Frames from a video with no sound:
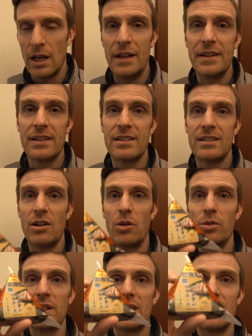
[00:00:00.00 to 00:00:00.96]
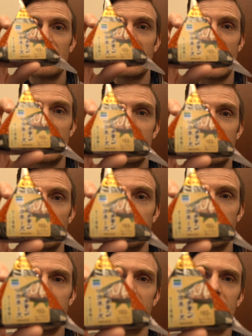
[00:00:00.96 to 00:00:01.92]
And this is the onigiri I ended
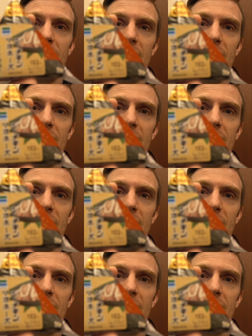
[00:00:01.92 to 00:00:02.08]
up with.